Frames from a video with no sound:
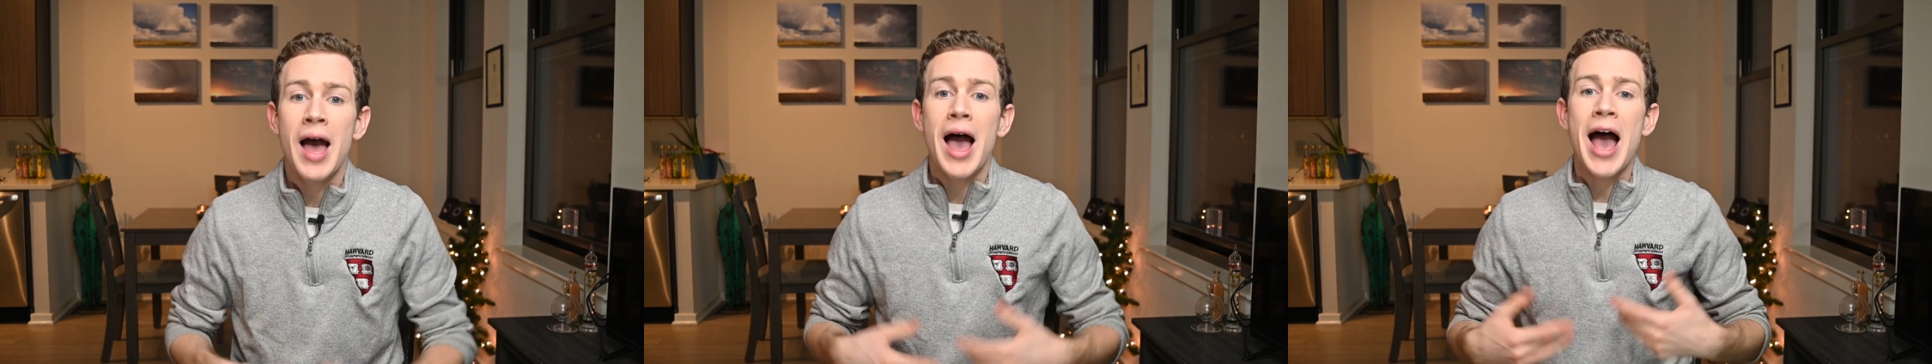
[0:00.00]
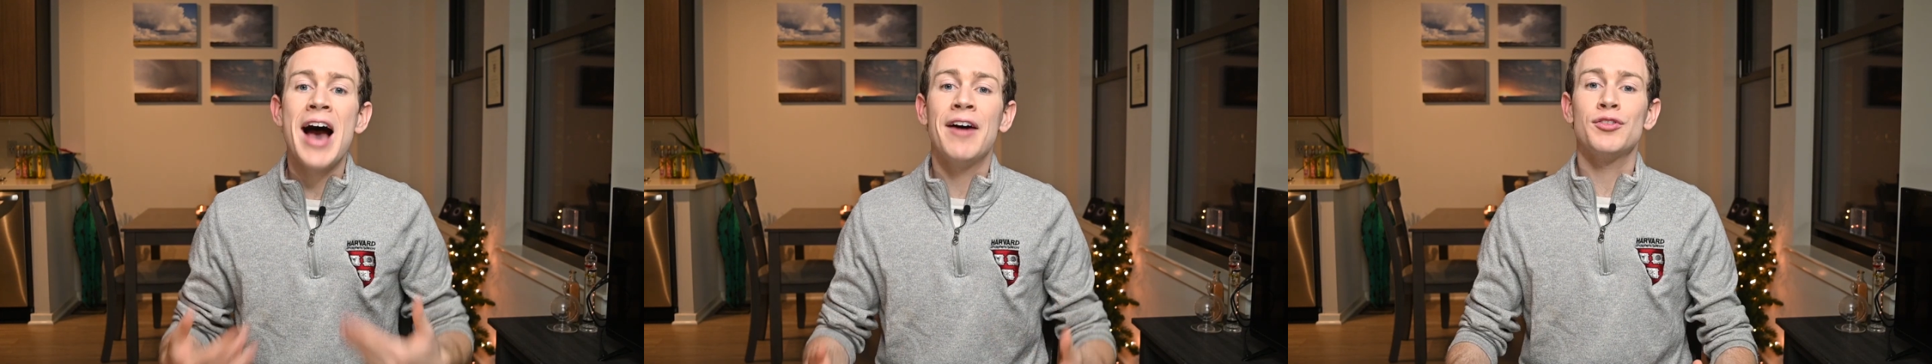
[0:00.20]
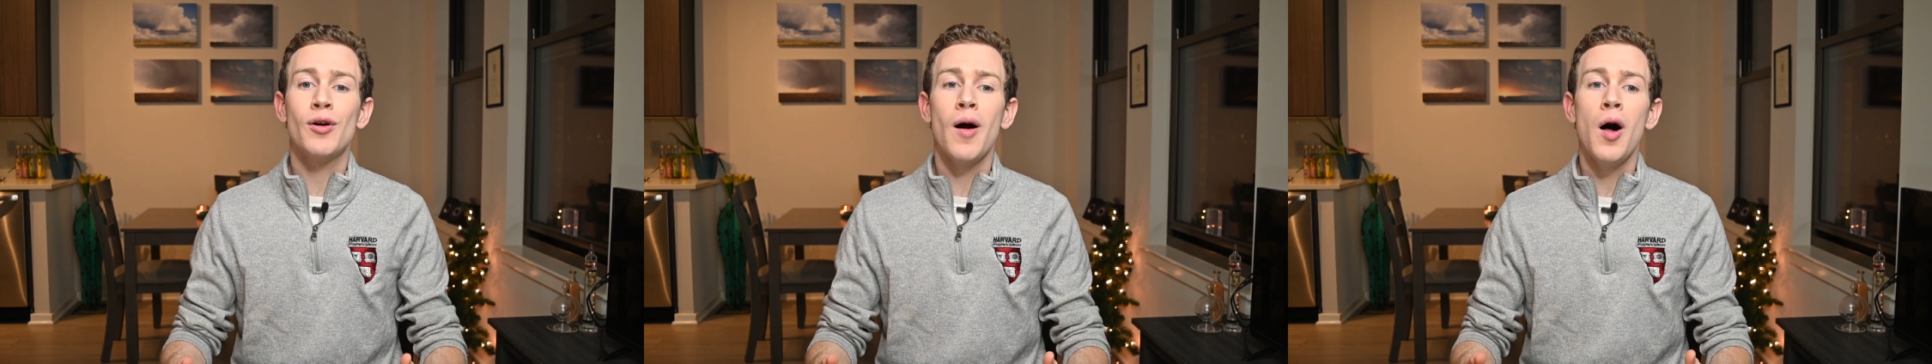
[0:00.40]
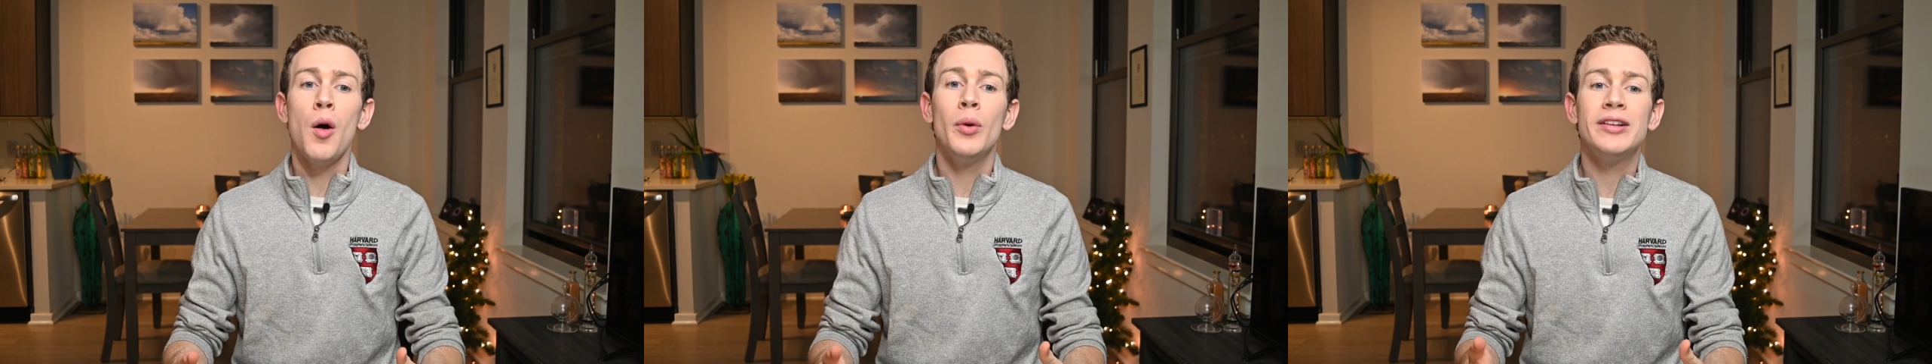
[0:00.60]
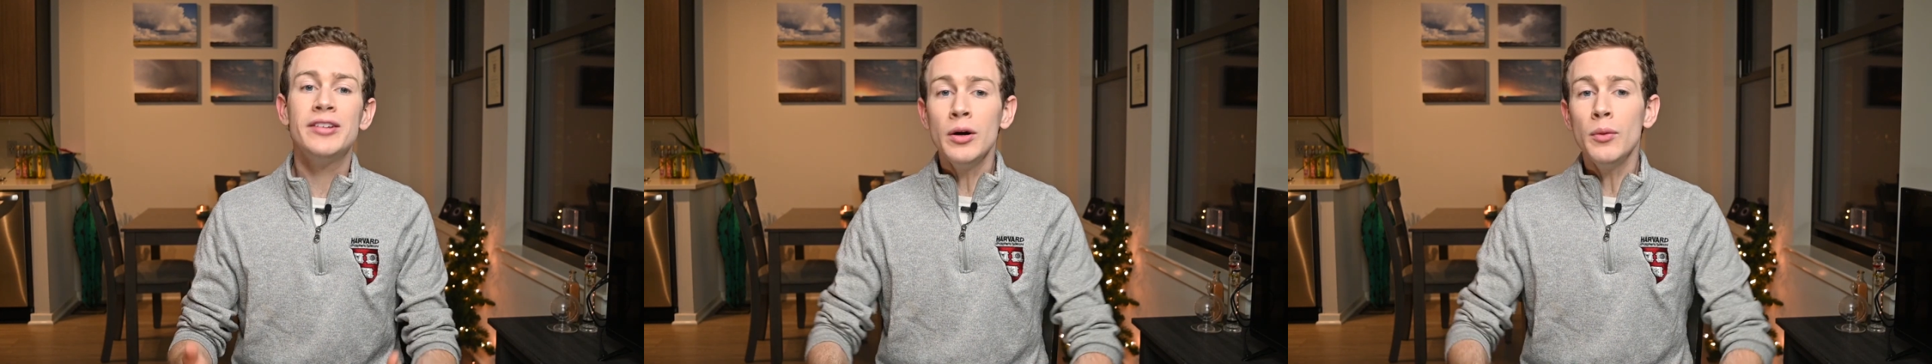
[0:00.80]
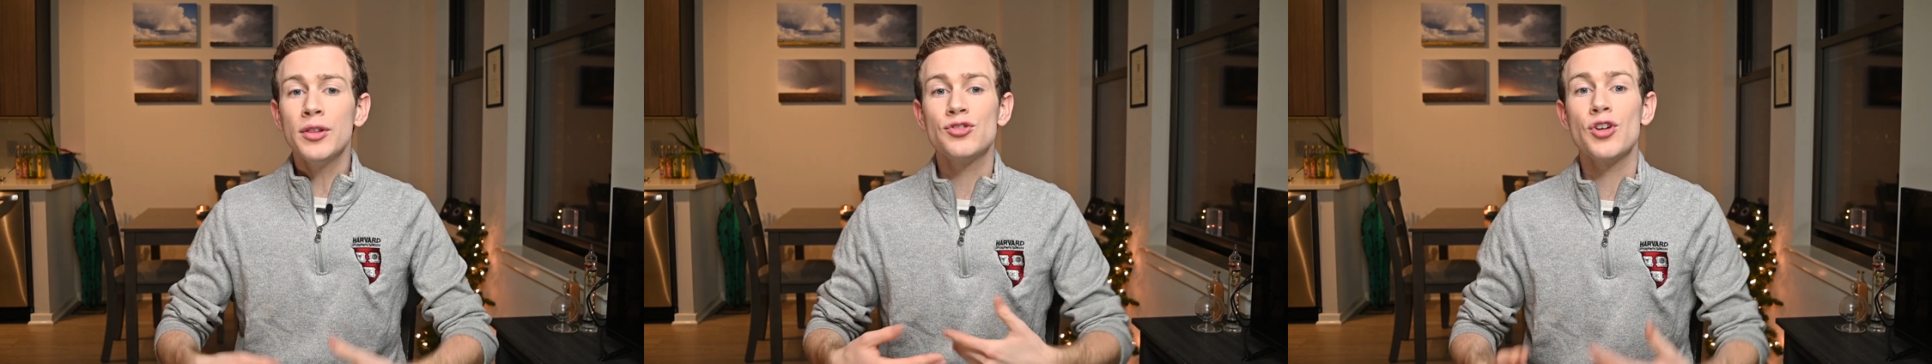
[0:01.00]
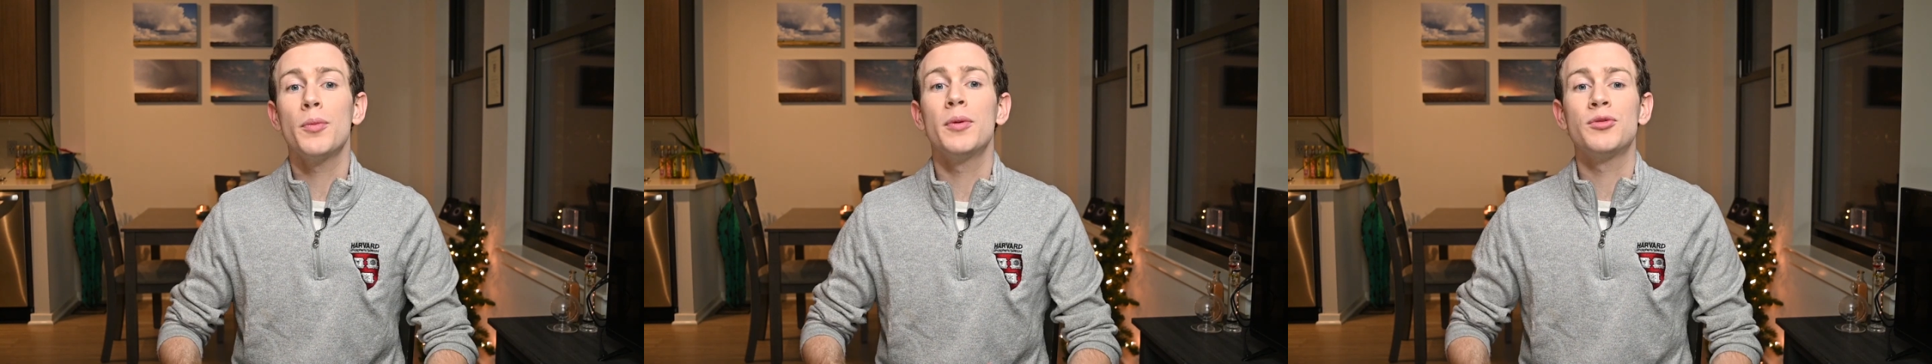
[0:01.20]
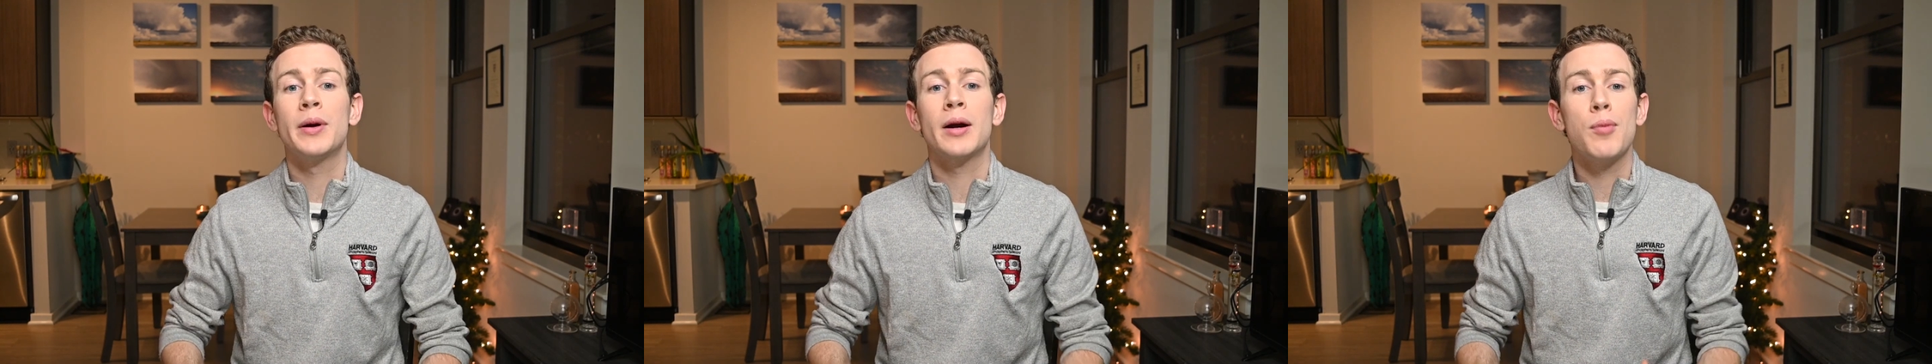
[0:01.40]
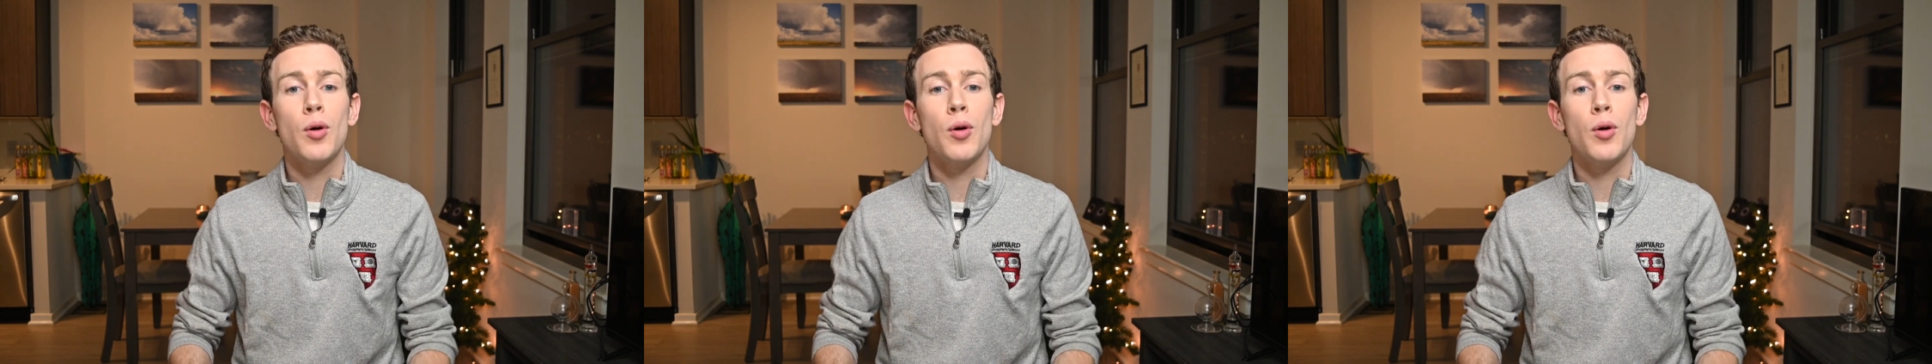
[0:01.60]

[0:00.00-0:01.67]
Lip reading: After all, we deal with the tropospheric